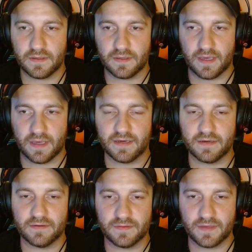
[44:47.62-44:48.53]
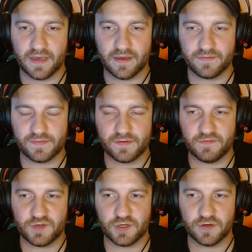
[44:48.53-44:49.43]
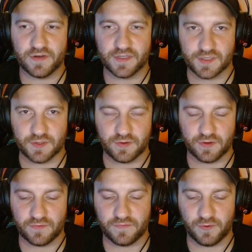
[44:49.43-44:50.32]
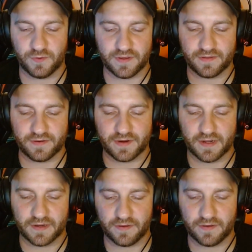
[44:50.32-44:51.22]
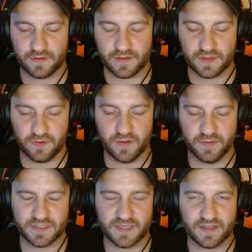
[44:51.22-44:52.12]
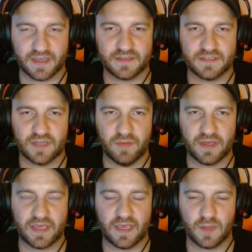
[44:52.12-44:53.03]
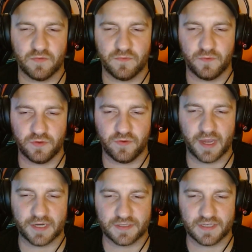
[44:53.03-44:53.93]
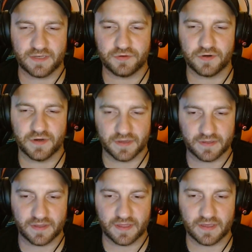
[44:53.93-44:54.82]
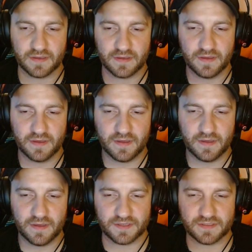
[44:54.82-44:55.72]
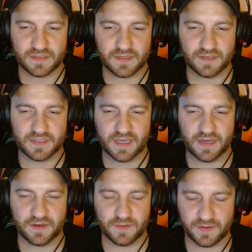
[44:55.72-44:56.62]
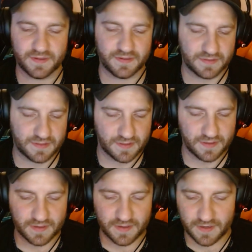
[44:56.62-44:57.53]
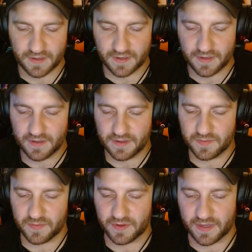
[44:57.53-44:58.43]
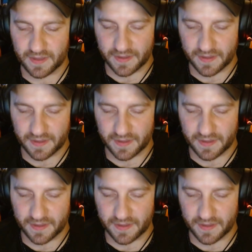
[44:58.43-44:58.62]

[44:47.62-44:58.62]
Yeah. If sugar doesn't do good for you, they're not good. Like you almost get like a stomach ache before you actually get drunk. Like it just kind of depends. But